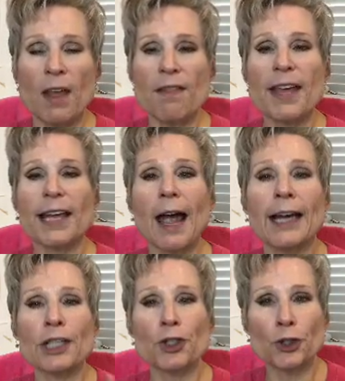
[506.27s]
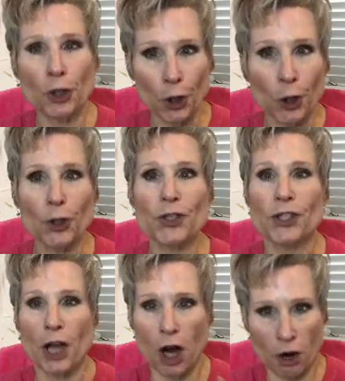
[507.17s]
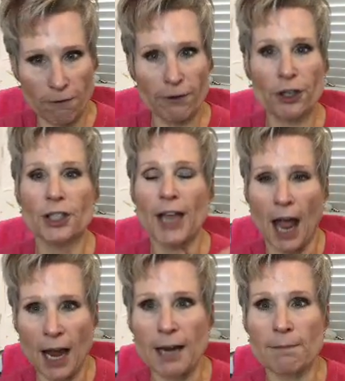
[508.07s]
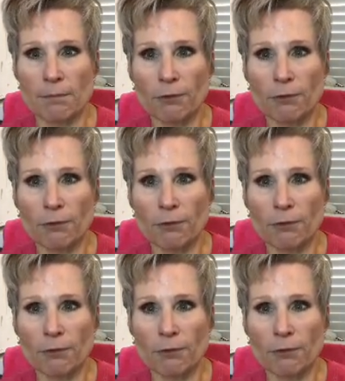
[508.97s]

that kind of dulls over time,